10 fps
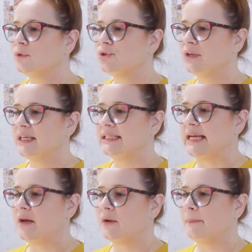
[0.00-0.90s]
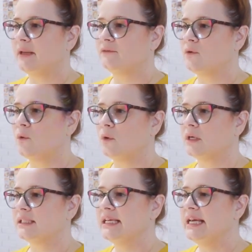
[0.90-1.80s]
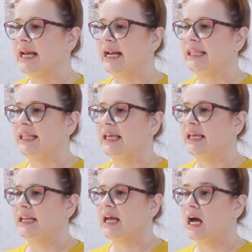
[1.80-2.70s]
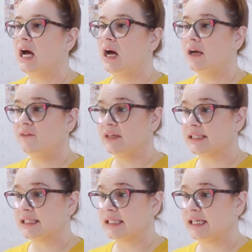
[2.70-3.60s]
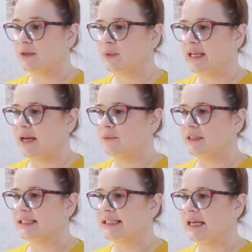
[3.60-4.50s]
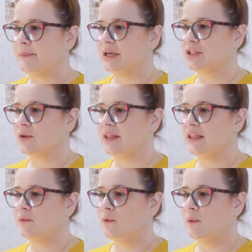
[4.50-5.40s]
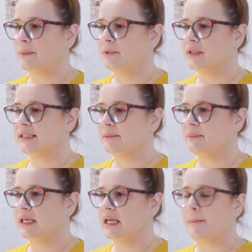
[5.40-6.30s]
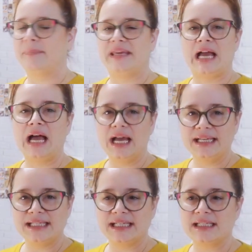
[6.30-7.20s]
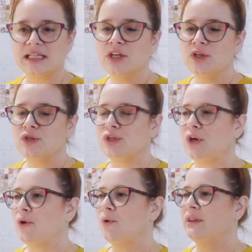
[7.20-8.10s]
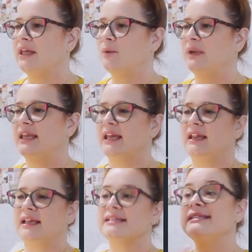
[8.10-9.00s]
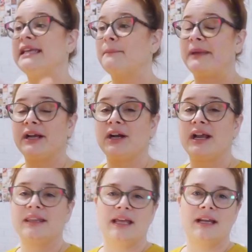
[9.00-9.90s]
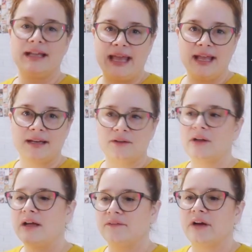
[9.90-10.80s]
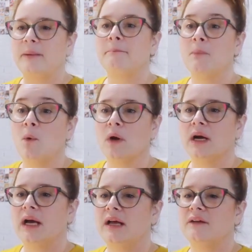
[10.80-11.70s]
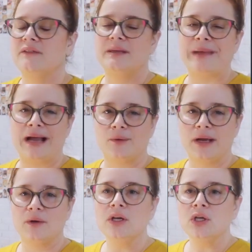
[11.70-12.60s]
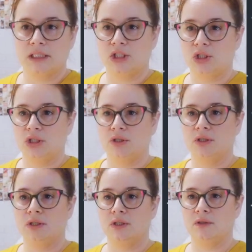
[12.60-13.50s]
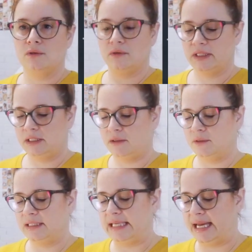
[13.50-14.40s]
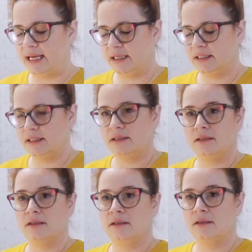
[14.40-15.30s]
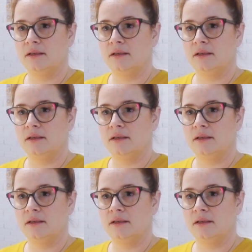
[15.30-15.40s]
We'll shrink it down a bit, of course. And then obviously we can't really see it much. So I think we'll want to put something behind it so that we can see it better. And then again, it'll cover up more of the background. Let's do a text